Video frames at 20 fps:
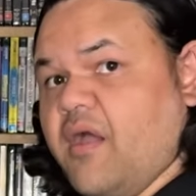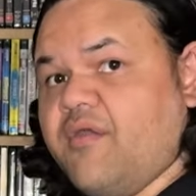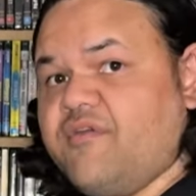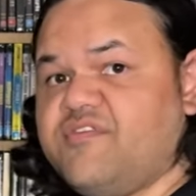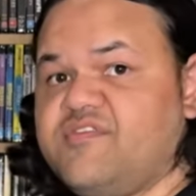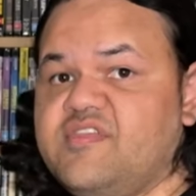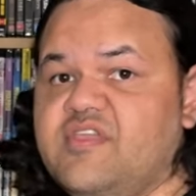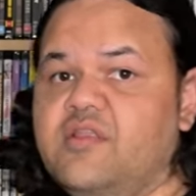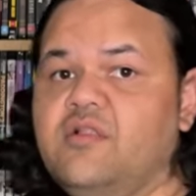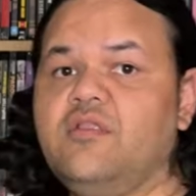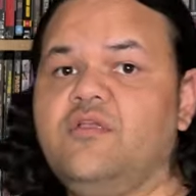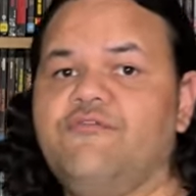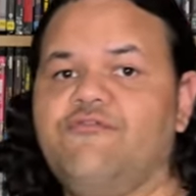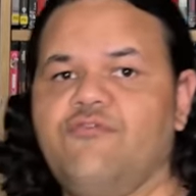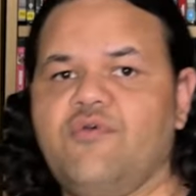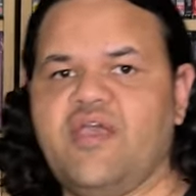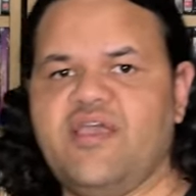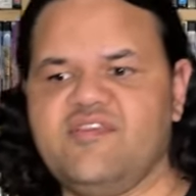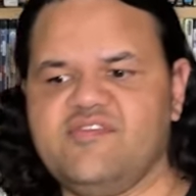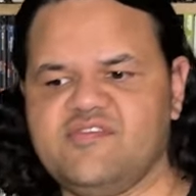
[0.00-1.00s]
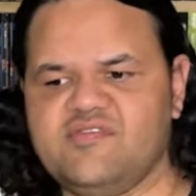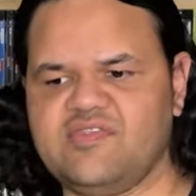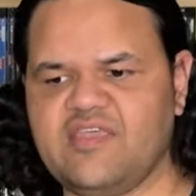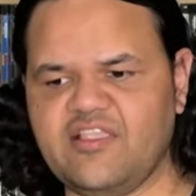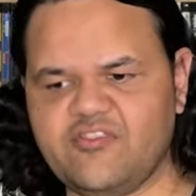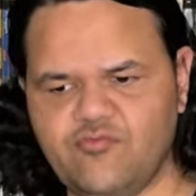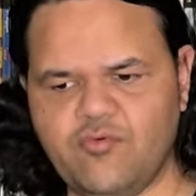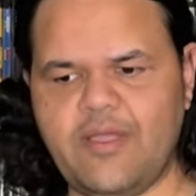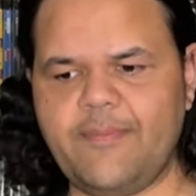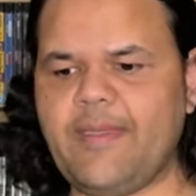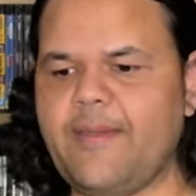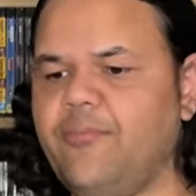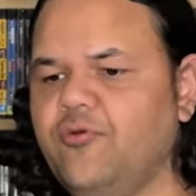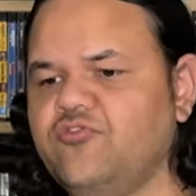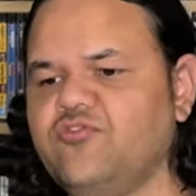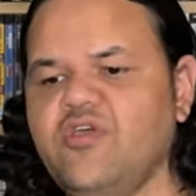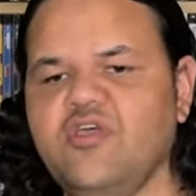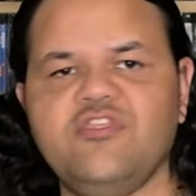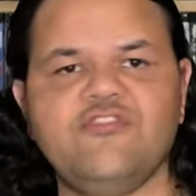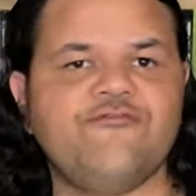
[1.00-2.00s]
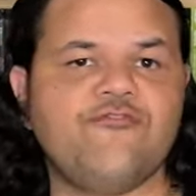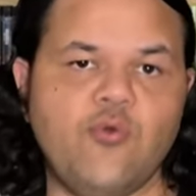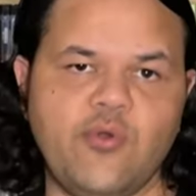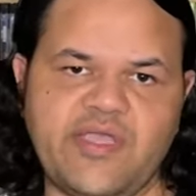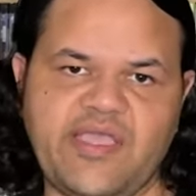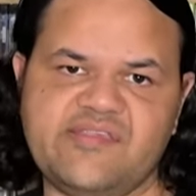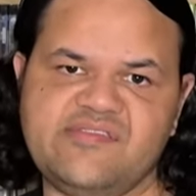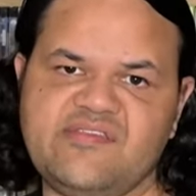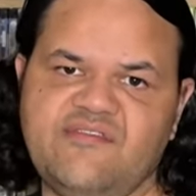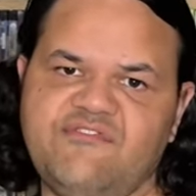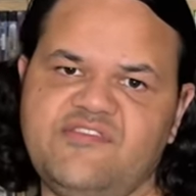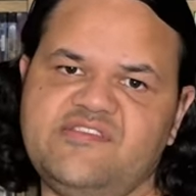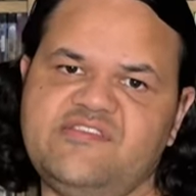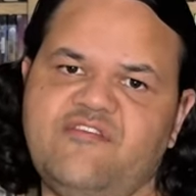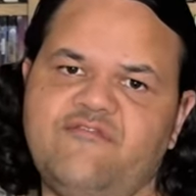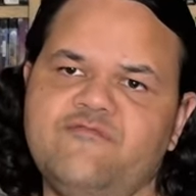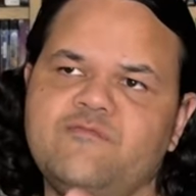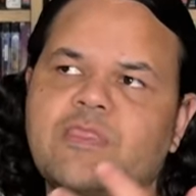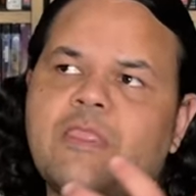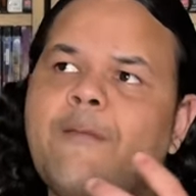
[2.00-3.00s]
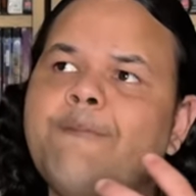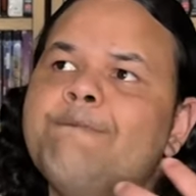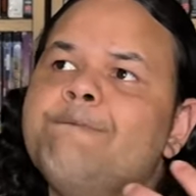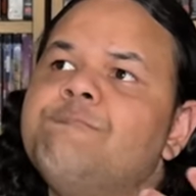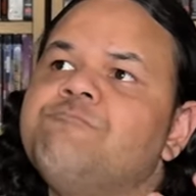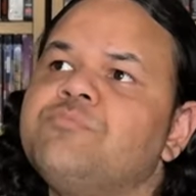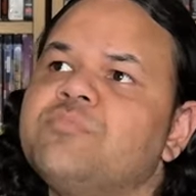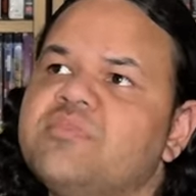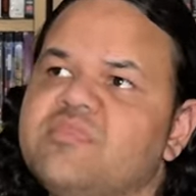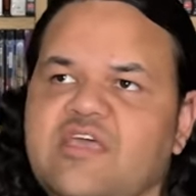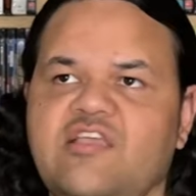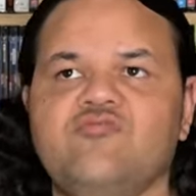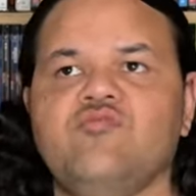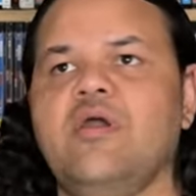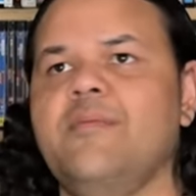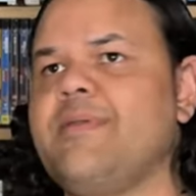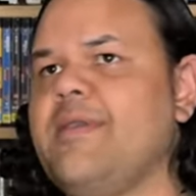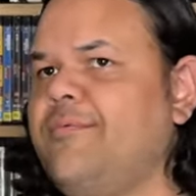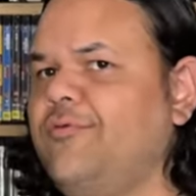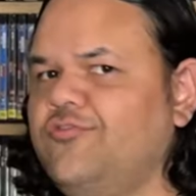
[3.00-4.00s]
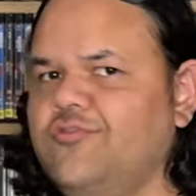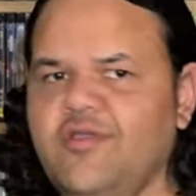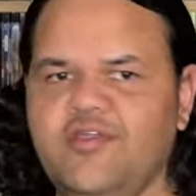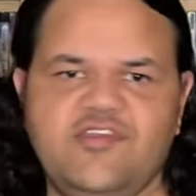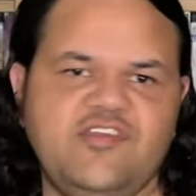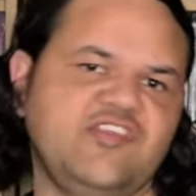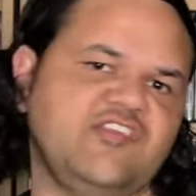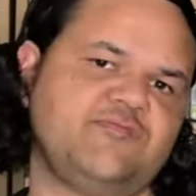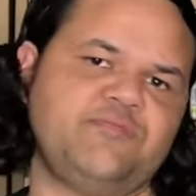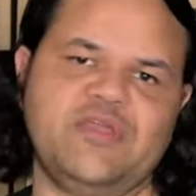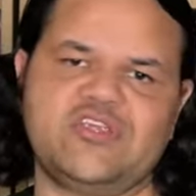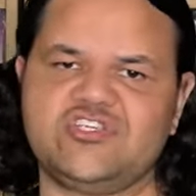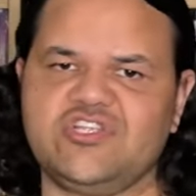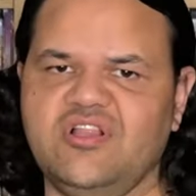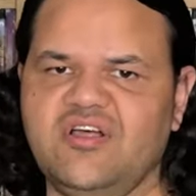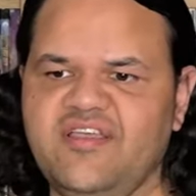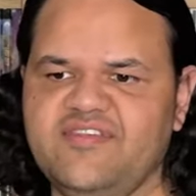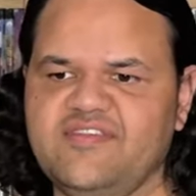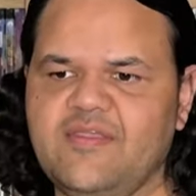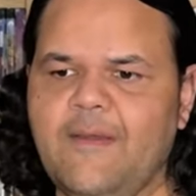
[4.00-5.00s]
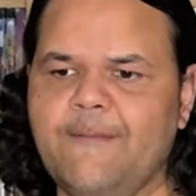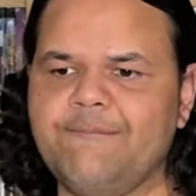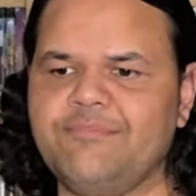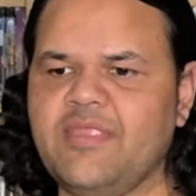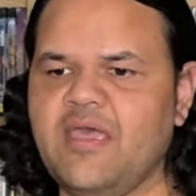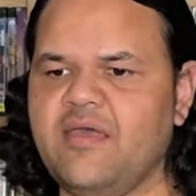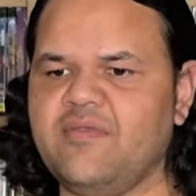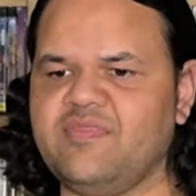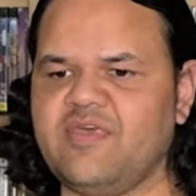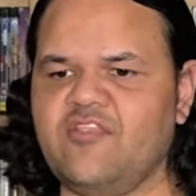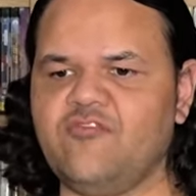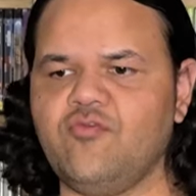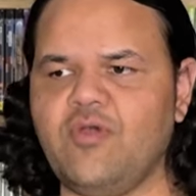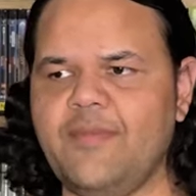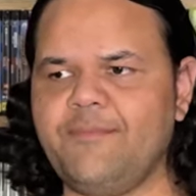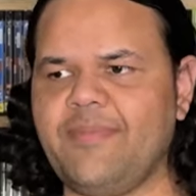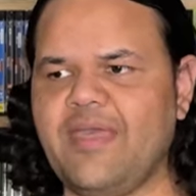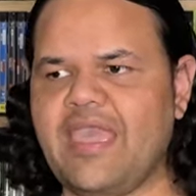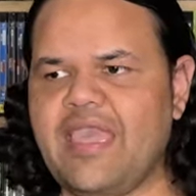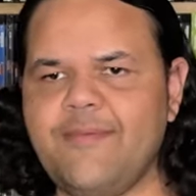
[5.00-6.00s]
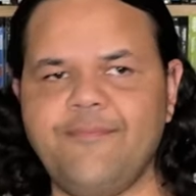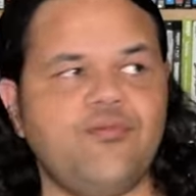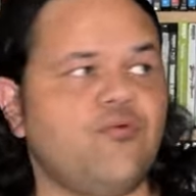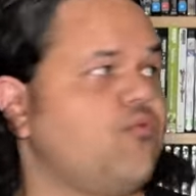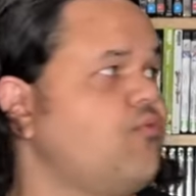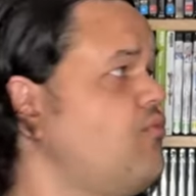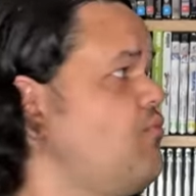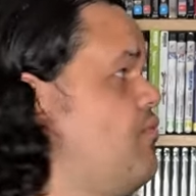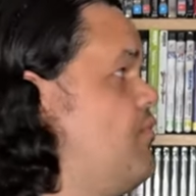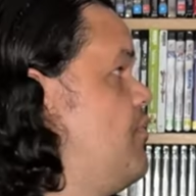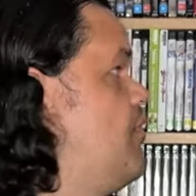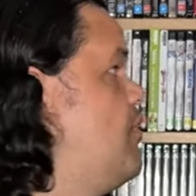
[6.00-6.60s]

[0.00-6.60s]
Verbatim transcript: piracy in a lot of ways. That's why people turn to four K seventy-seven. That's why people turn to Despecialized. That's why people